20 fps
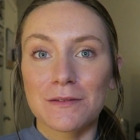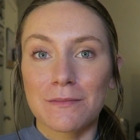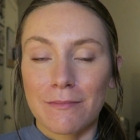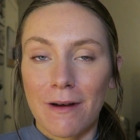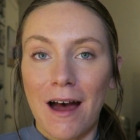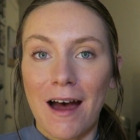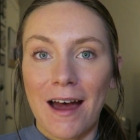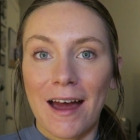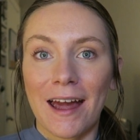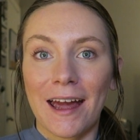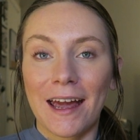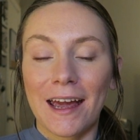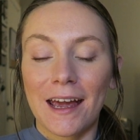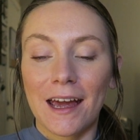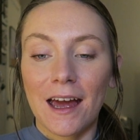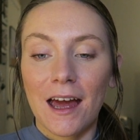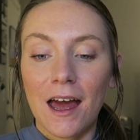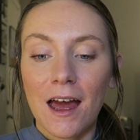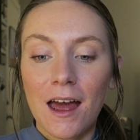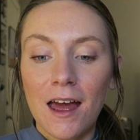
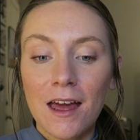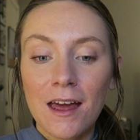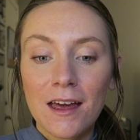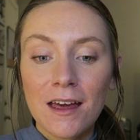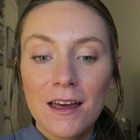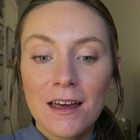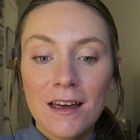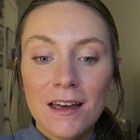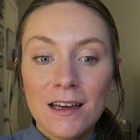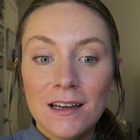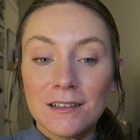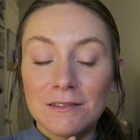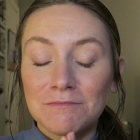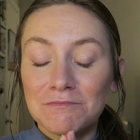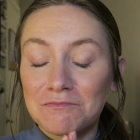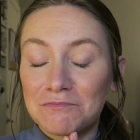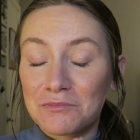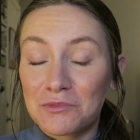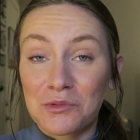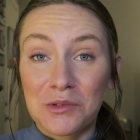my
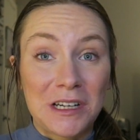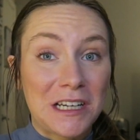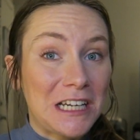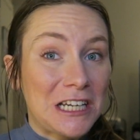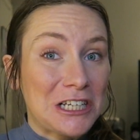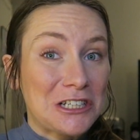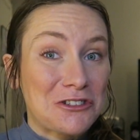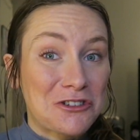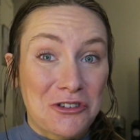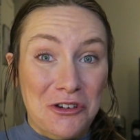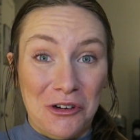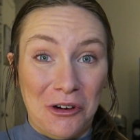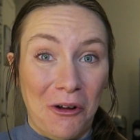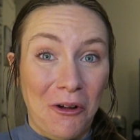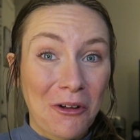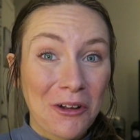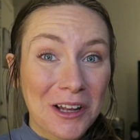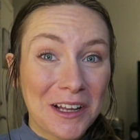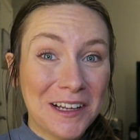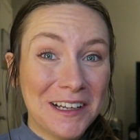reading
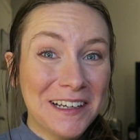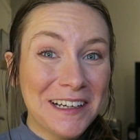journal.